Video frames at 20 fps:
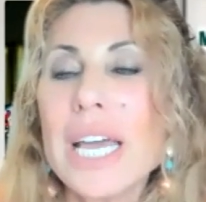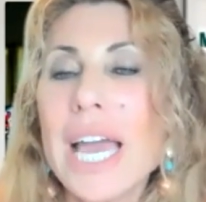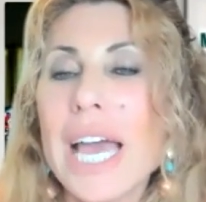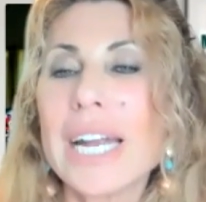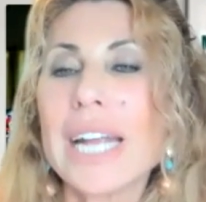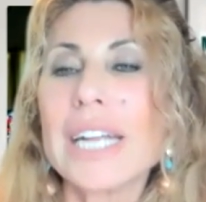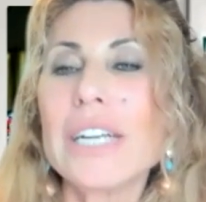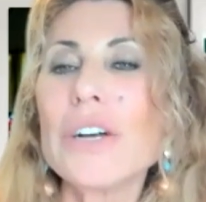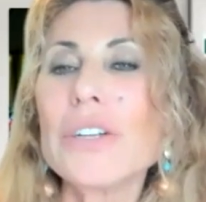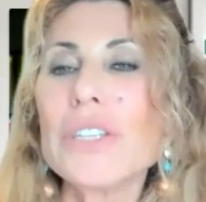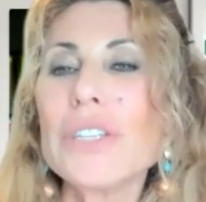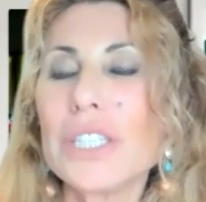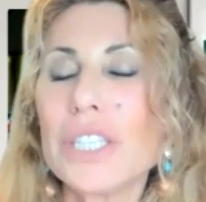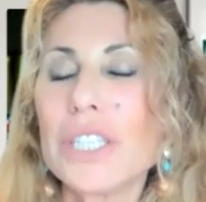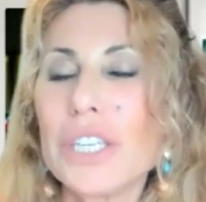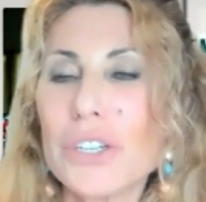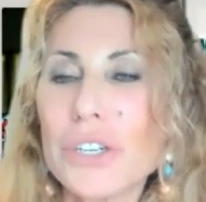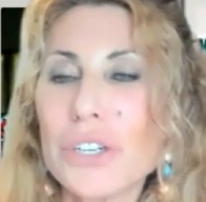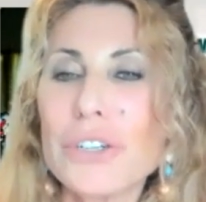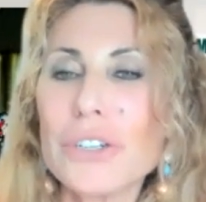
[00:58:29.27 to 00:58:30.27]
And I know that
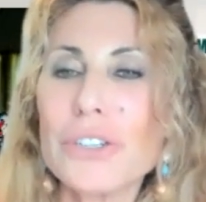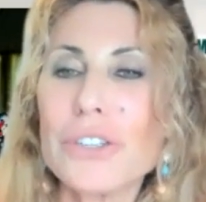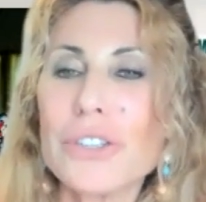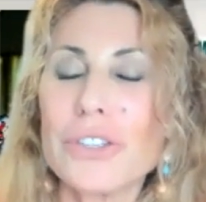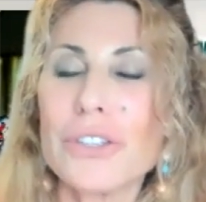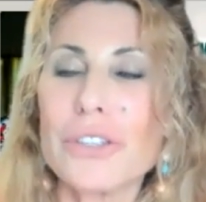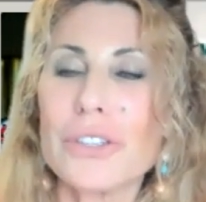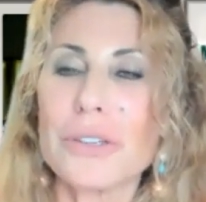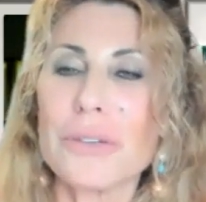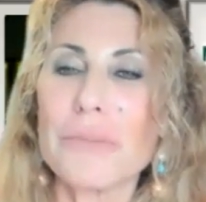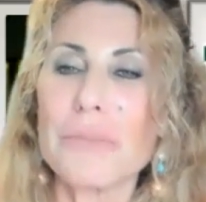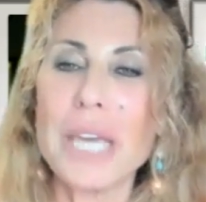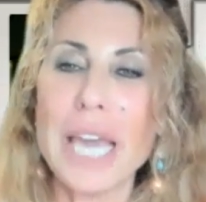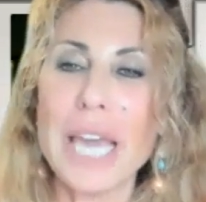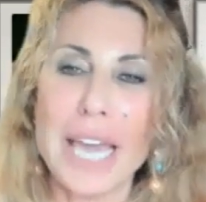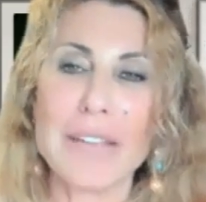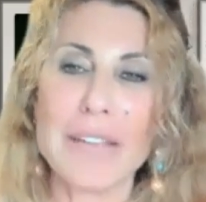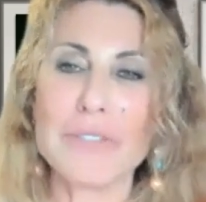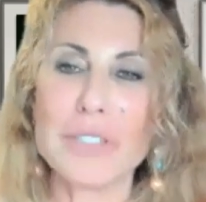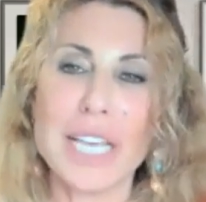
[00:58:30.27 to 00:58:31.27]
the earth
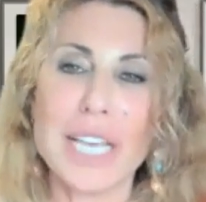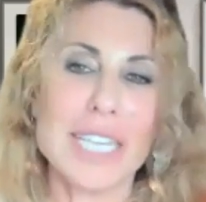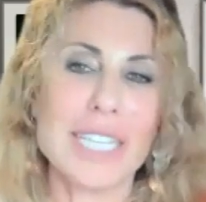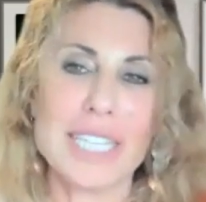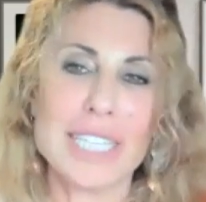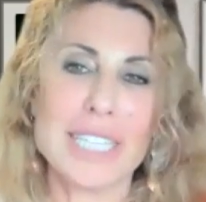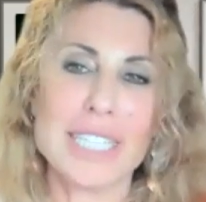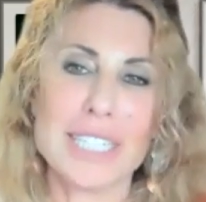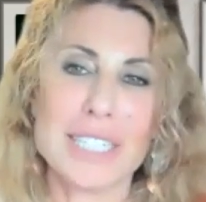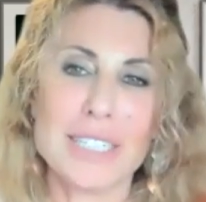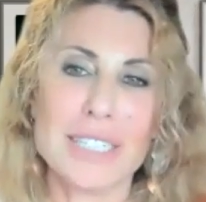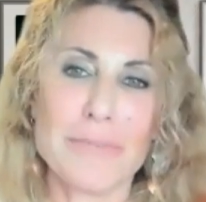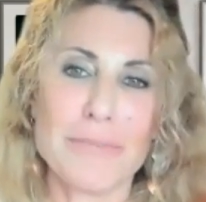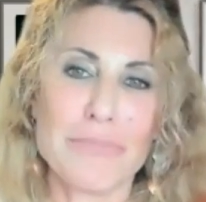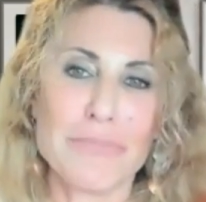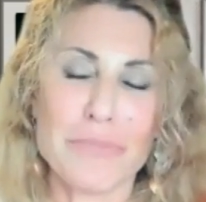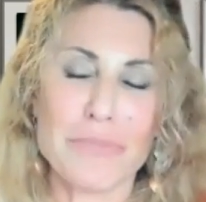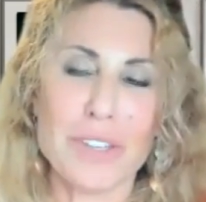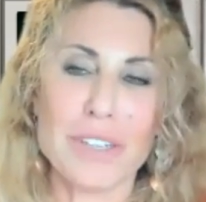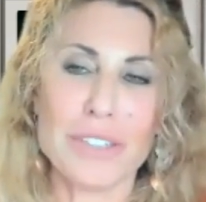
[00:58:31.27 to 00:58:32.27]
behaves like this
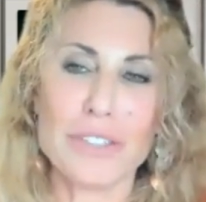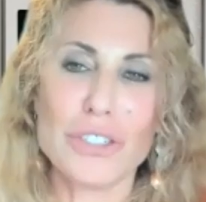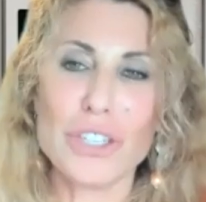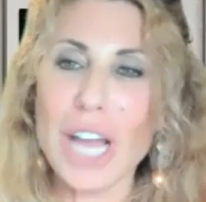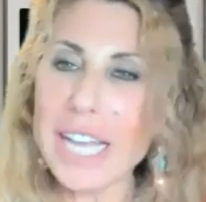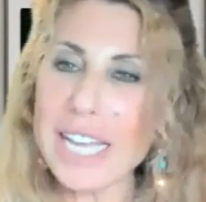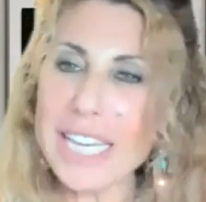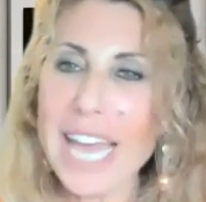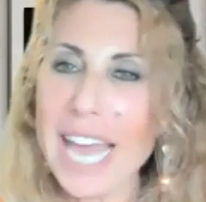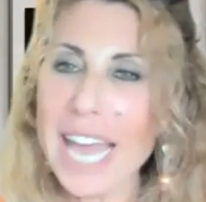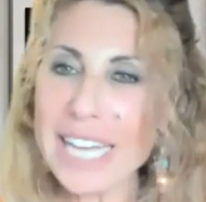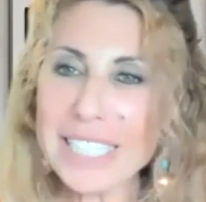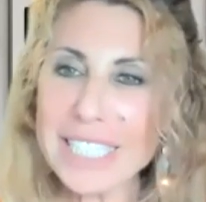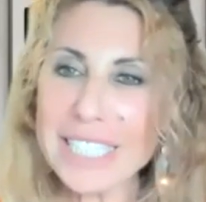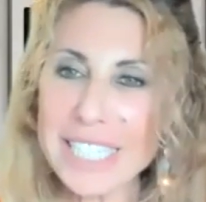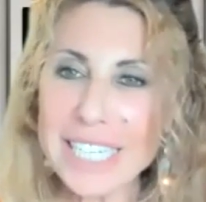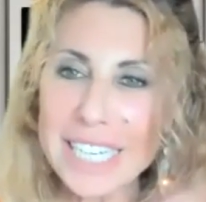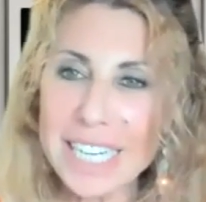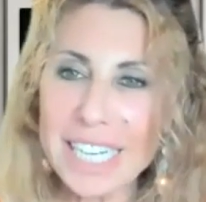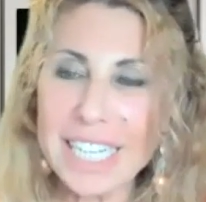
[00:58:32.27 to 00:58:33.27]

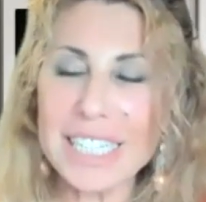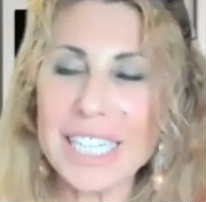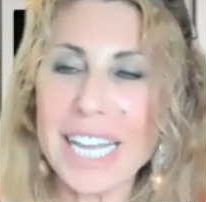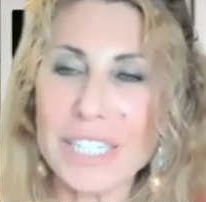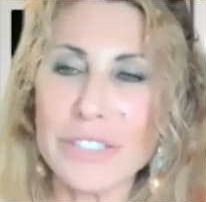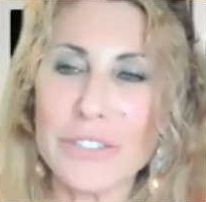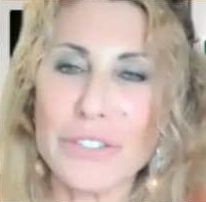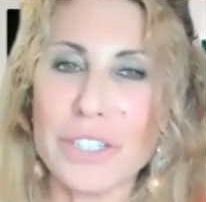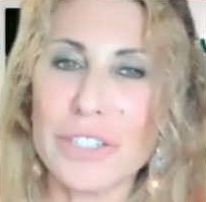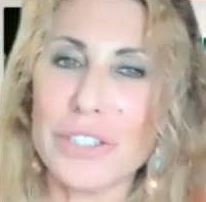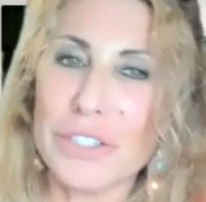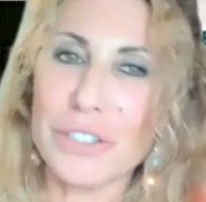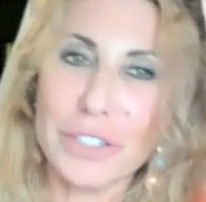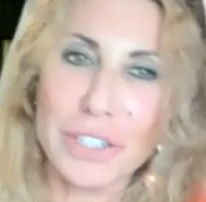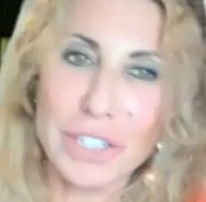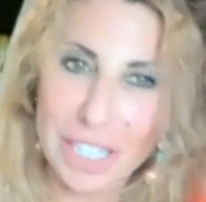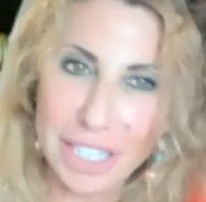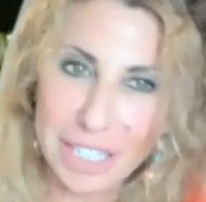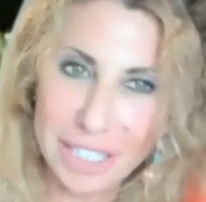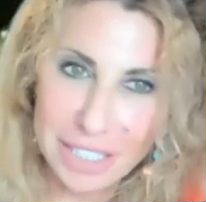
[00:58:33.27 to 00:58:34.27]
gigantic electric
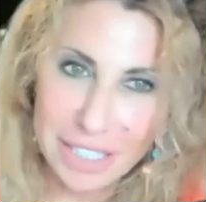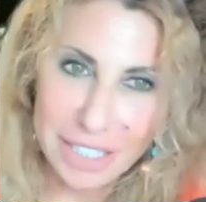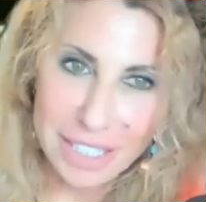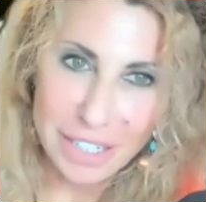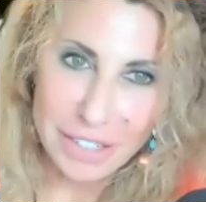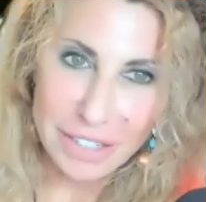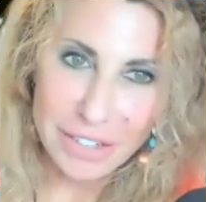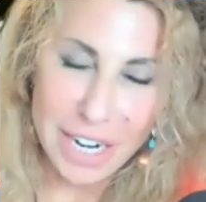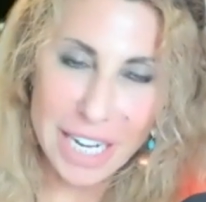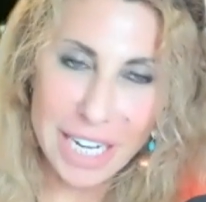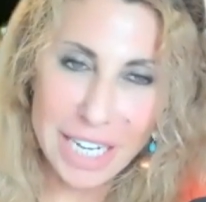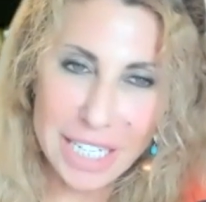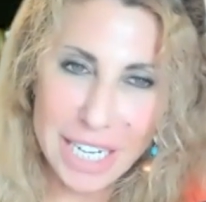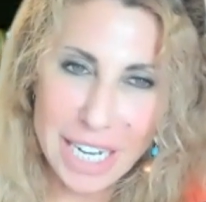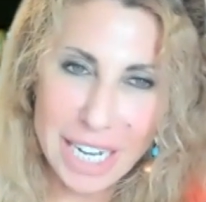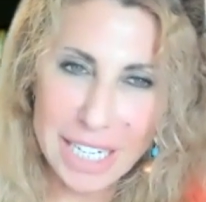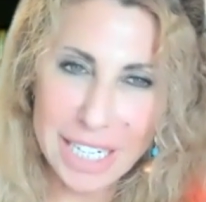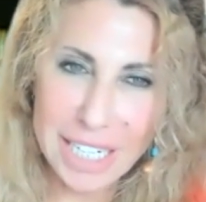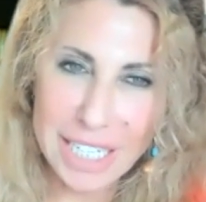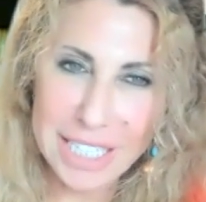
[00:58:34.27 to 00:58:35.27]
circuit, right?
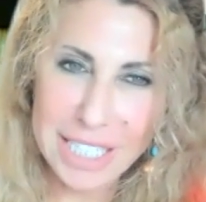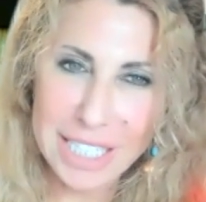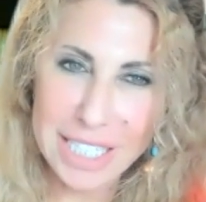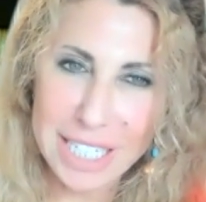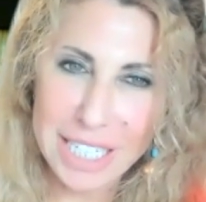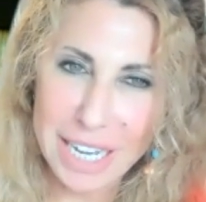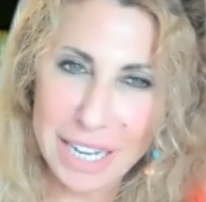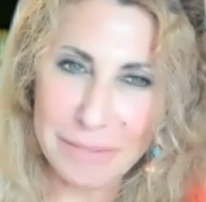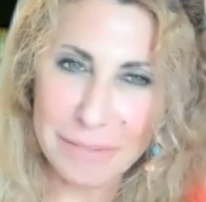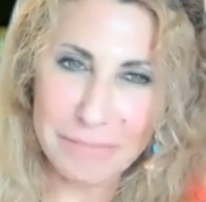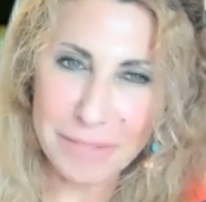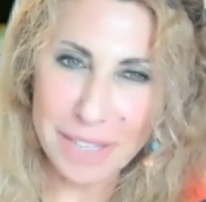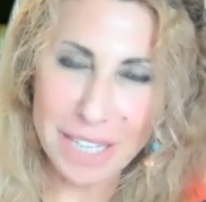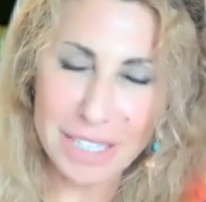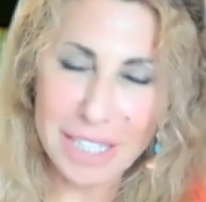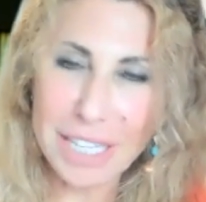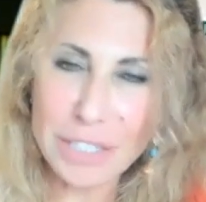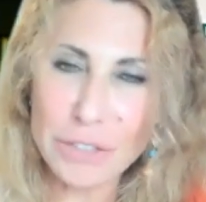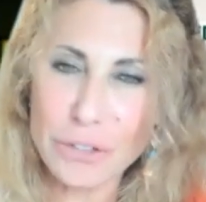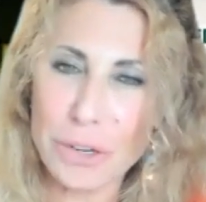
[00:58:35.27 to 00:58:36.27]
And it's um,
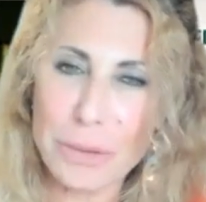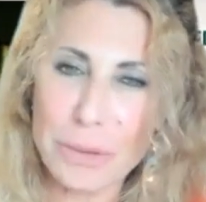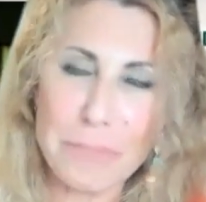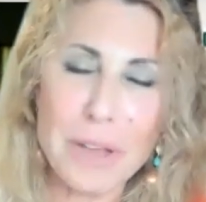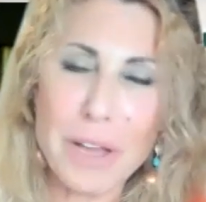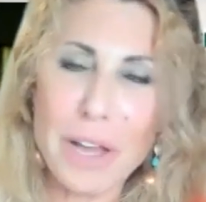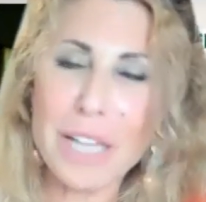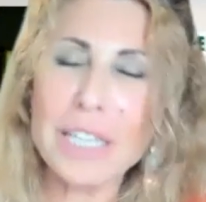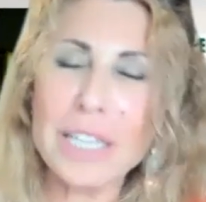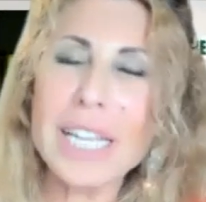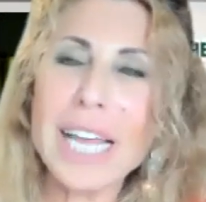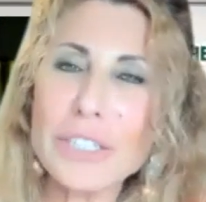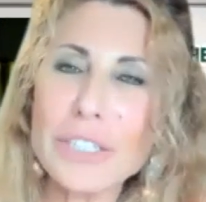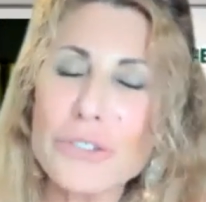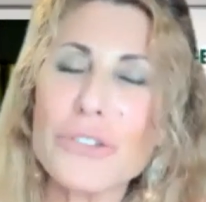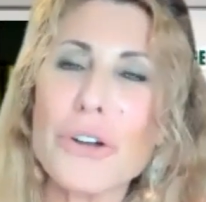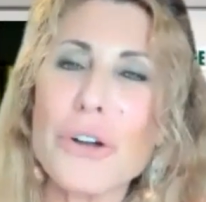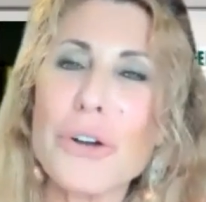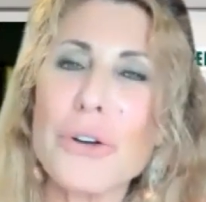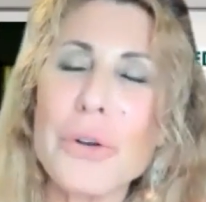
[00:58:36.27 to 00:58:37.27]
um
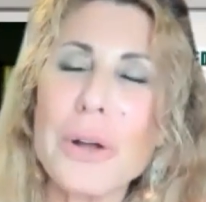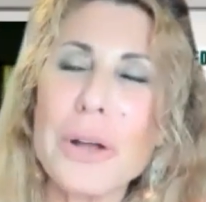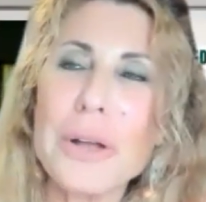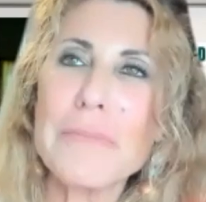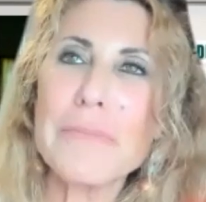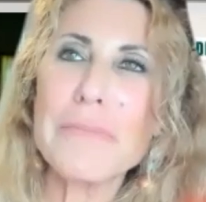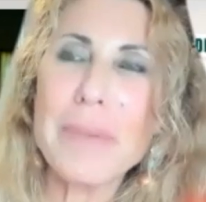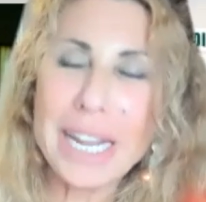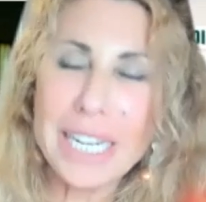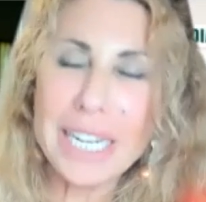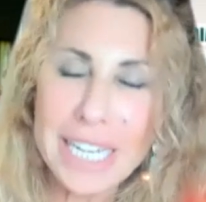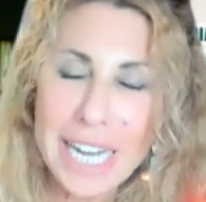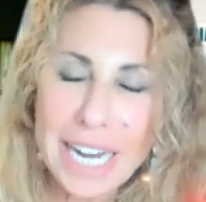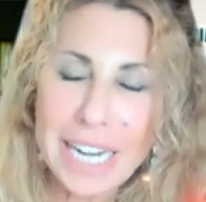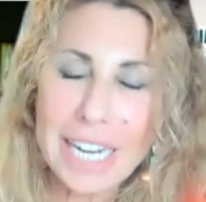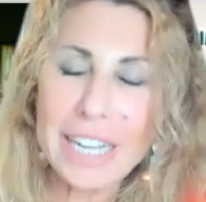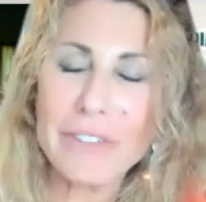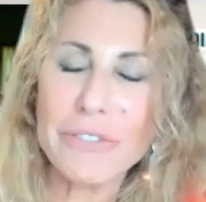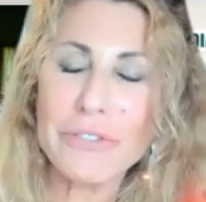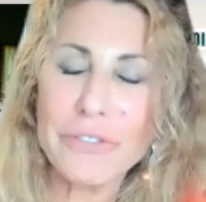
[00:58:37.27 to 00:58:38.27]

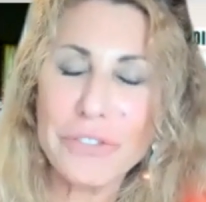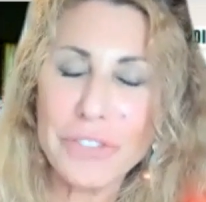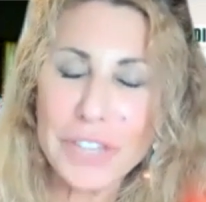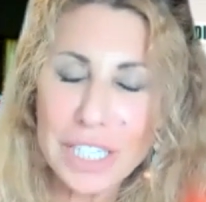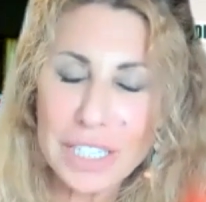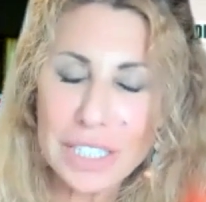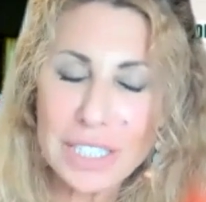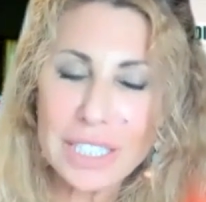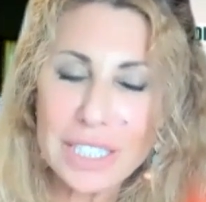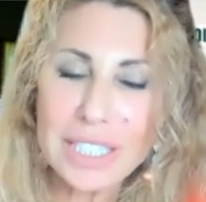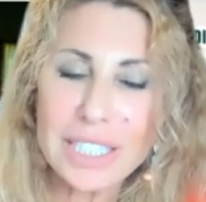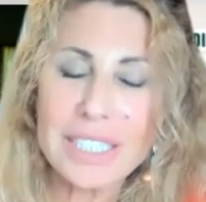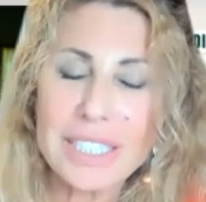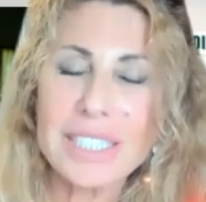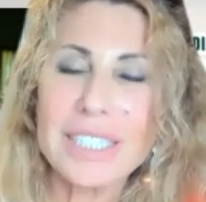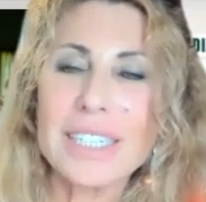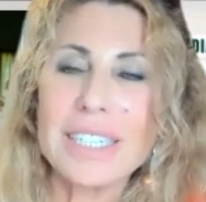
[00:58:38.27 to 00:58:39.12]
electromagnetic field